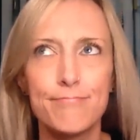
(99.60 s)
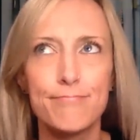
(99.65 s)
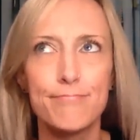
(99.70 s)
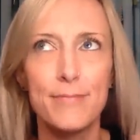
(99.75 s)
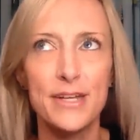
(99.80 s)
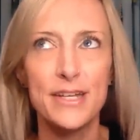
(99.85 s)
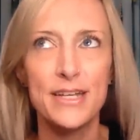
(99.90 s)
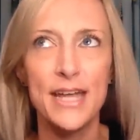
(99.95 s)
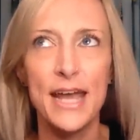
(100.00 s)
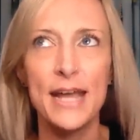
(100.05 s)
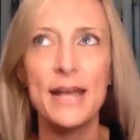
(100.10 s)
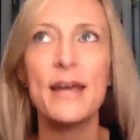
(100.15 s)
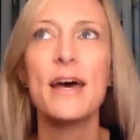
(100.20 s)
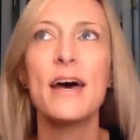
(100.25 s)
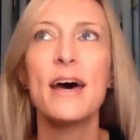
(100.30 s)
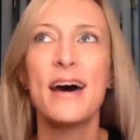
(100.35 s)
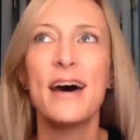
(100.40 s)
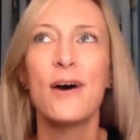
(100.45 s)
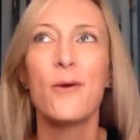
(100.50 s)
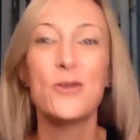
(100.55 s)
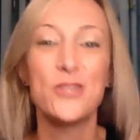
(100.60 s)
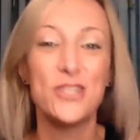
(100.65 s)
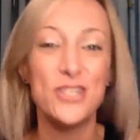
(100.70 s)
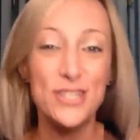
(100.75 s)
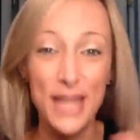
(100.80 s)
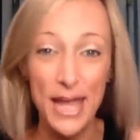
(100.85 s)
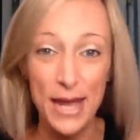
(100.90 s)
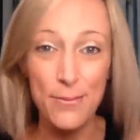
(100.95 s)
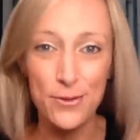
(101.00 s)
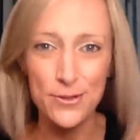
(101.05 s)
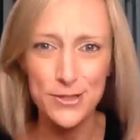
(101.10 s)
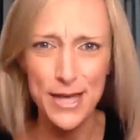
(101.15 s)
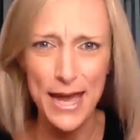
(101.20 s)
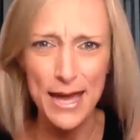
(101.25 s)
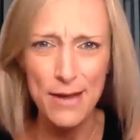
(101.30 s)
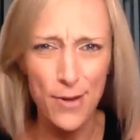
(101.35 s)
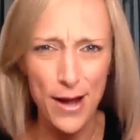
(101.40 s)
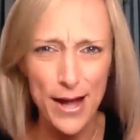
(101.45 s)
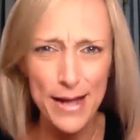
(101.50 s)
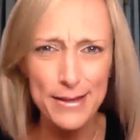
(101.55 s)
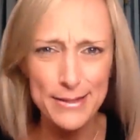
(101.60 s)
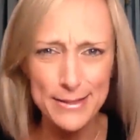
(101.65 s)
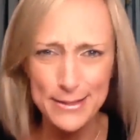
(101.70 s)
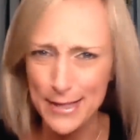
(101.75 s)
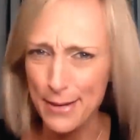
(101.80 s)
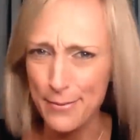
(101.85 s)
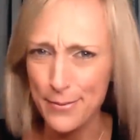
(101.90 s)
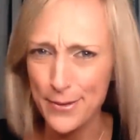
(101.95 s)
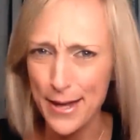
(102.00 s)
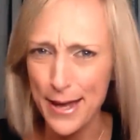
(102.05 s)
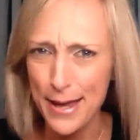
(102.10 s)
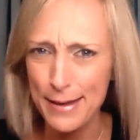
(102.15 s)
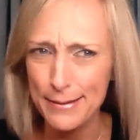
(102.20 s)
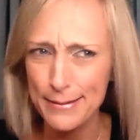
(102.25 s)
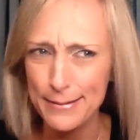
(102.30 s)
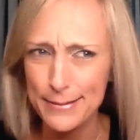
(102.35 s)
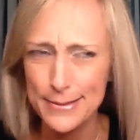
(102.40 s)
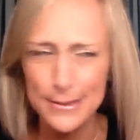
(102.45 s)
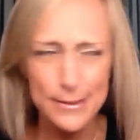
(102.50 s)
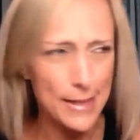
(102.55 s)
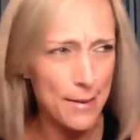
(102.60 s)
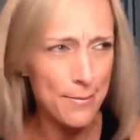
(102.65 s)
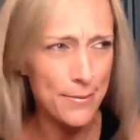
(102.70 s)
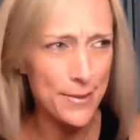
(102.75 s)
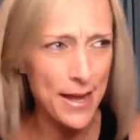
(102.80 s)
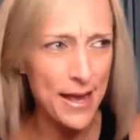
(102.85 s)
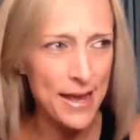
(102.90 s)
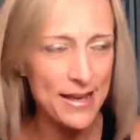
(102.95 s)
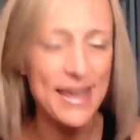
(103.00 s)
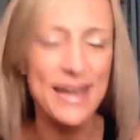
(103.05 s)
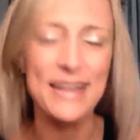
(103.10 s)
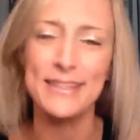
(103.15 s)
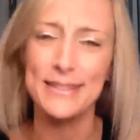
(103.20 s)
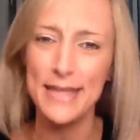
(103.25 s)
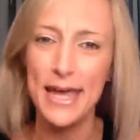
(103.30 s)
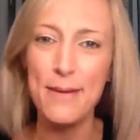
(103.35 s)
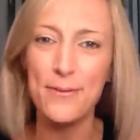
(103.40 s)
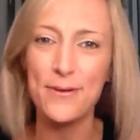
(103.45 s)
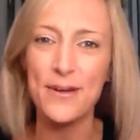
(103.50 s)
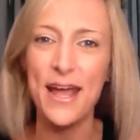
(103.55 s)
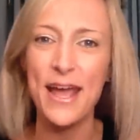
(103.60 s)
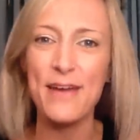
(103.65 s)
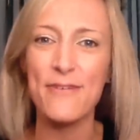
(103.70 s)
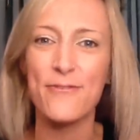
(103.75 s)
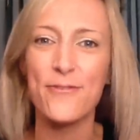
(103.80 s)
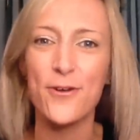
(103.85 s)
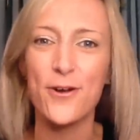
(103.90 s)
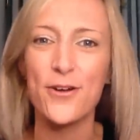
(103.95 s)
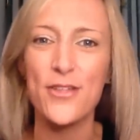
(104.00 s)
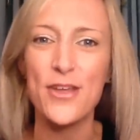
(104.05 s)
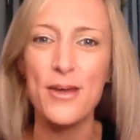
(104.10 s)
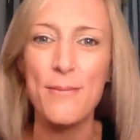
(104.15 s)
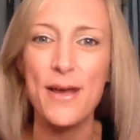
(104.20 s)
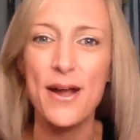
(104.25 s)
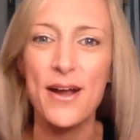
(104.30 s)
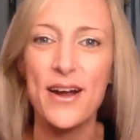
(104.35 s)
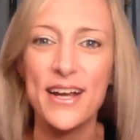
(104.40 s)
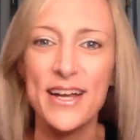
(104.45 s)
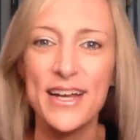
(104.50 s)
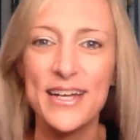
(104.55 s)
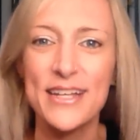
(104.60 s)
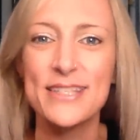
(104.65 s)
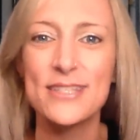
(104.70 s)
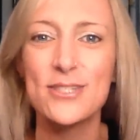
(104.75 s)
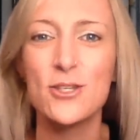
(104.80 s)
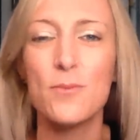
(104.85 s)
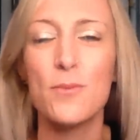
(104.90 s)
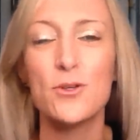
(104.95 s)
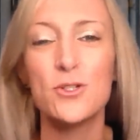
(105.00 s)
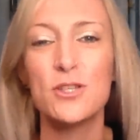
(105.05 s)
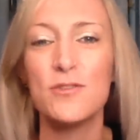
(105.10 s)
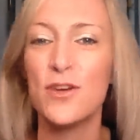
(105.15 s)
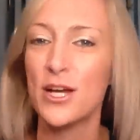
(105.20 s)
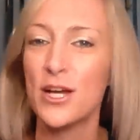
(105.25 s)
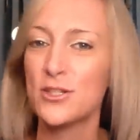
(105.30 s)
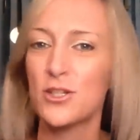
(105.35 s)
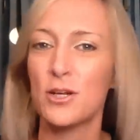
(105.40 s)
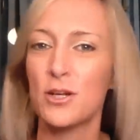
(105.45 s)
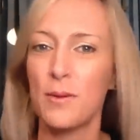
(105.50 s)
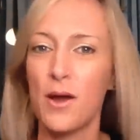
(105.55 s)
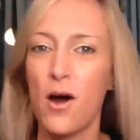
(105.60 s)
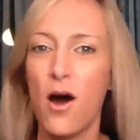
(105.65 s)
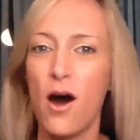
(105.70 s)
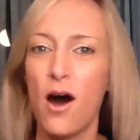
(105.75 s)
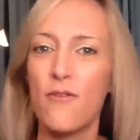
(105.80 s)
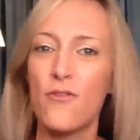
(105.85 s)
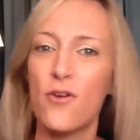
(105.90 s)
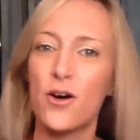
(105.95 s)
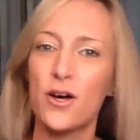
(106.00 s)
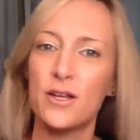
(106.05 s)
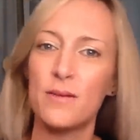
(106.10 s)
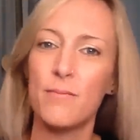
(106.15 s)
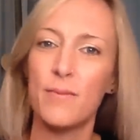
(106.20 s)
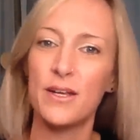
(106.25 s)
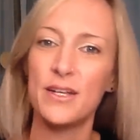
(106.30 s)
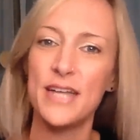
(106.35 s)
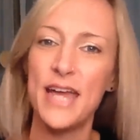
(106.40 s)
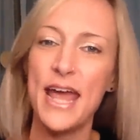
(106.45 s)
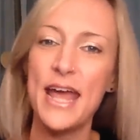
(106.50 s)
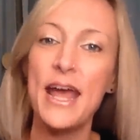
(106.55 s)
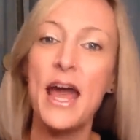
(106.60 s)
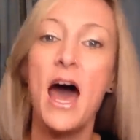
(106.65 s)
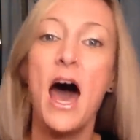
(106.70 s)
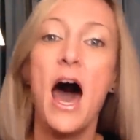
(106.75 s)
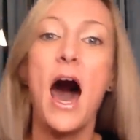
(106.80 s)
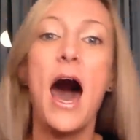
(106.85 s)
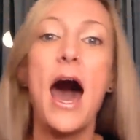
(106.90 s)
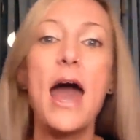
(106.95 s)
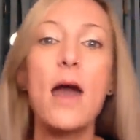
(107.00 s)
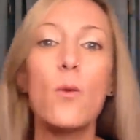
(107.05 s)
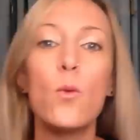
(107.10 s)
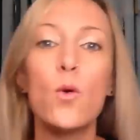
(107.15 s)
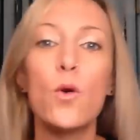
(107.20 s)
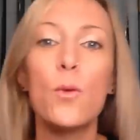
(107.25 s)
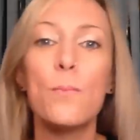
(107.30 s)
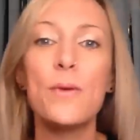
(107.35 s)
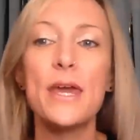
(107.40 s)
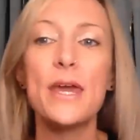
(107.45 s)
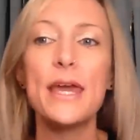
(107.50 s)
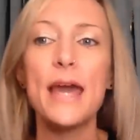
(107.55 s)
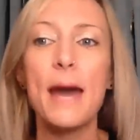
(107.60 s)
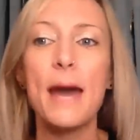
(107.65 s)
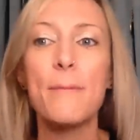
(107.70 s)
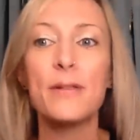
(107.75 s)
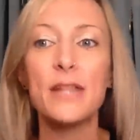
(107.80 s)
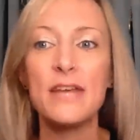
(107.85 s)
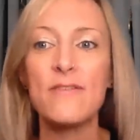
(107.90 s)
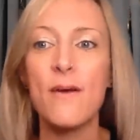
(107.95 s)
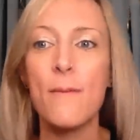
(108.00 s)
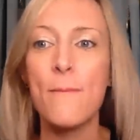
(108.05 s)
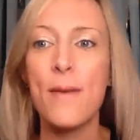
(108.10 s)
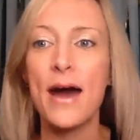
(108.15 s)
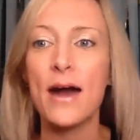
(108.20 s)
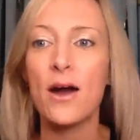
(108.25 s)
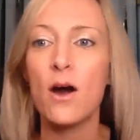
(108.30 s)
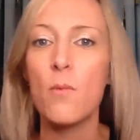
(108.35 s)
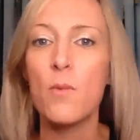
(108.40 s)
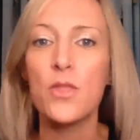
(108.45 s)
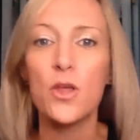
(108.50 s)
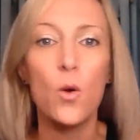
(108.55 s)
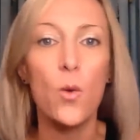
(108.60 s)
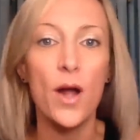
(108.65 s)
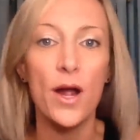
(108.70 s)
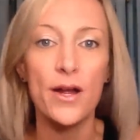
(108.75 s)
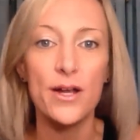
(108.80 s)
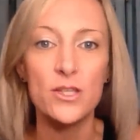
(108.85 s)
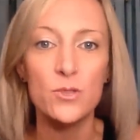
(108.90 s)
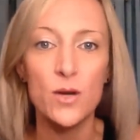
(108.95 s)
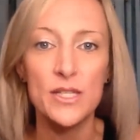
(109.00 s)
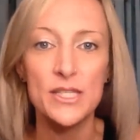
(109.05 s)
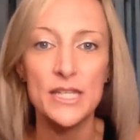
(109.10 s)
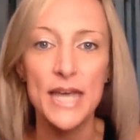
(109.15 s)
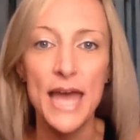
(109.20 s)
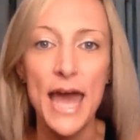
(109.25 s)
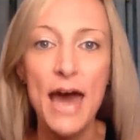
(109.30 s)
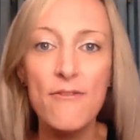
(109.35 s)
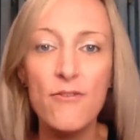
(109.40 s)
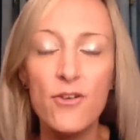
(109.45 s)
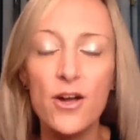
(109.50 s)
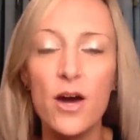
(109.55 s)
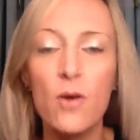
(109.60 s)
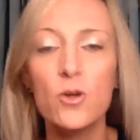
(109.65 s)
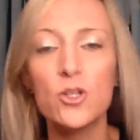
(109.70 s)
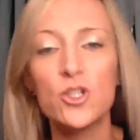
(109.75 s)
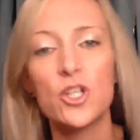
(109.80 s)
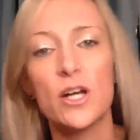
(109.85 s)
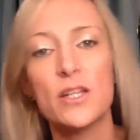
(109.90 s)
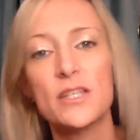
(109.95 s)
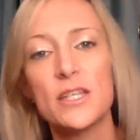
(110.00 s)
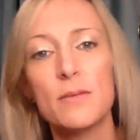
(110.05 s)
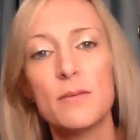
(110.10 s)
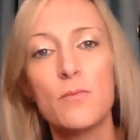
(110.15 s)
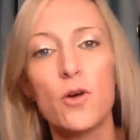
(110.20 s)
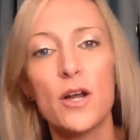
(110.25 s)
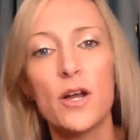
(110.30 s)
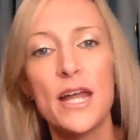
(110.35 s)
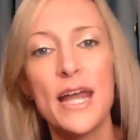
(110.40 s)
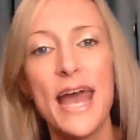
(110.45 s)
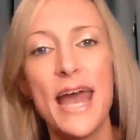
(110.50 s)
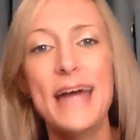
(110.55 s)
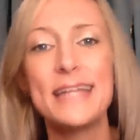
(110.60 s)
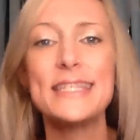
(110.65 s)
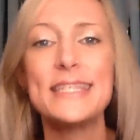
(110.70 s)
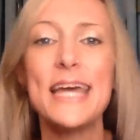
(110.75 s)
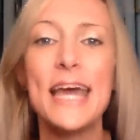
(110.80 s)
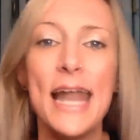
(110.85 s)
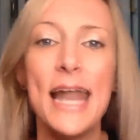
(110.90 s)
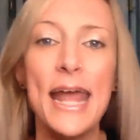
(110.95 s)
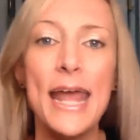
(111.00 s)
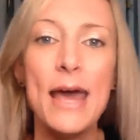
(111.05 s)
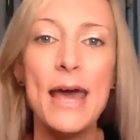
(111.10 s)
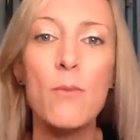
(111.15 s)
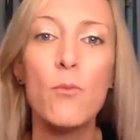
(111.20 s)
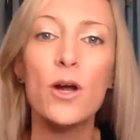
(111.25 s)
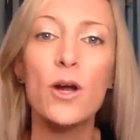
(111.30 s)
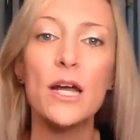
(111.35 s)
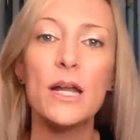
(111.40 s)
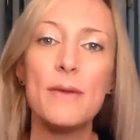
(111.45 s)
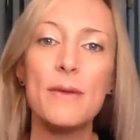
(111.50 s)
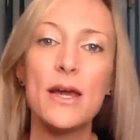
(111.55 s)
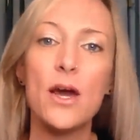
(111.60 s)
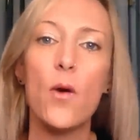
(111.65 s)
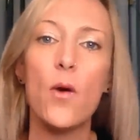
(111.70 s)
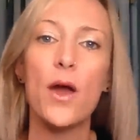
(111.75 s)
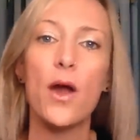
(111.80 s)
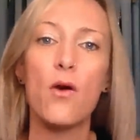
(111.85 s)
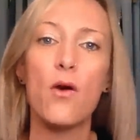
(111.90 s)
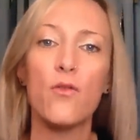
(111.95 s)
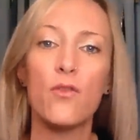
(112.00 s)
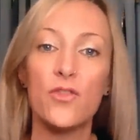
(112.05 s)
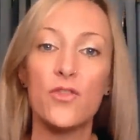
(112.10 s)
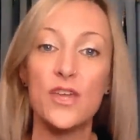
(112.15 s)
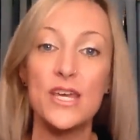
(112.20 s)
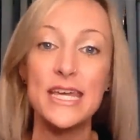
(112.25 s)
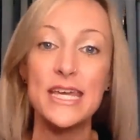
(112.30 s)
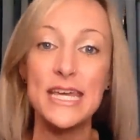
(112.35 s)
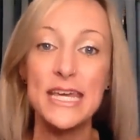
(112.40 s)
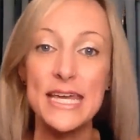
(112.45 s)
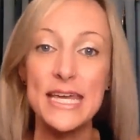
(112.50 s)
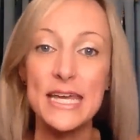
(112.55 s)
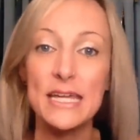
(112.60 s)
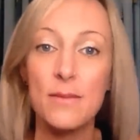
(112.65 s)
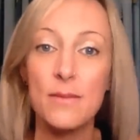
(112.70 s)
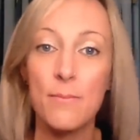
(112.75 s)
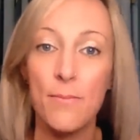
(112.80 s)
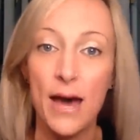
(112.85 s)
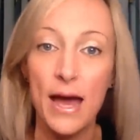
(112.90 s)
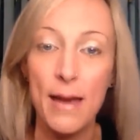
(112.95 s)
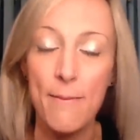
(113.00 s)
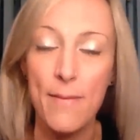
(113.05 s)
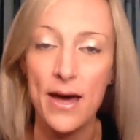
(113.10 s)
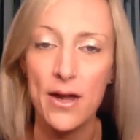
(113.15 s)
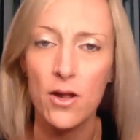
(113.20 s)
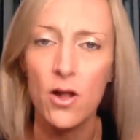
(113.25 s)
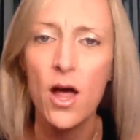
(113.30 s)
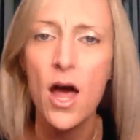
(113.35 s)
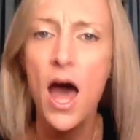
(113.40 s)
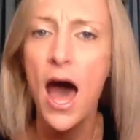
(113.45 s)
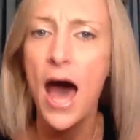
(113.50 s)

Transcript: Monday, which is Labor Day, right? It's Labor Day. So Labor Day, yes, Labor Day for the Americans. So most of you guys are going to be off on Monday. I will be, I believe I'm back on with Aquarius Rising Africa with Shanti and Morning at 10 a.m. We're going to be going over the E in the BITE model.